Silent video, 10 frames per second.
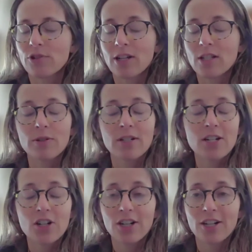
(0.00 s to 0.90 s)

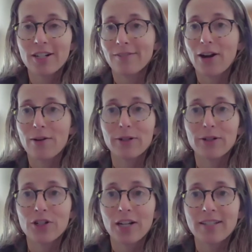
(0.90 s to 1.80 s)
transportation, environmental
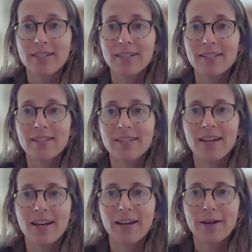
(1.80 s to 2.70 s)
justice,
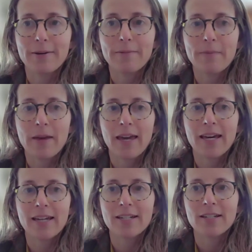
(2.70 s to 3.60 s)

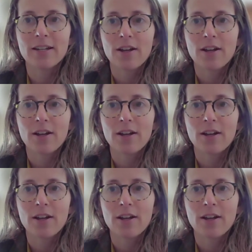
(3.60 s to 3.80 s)
and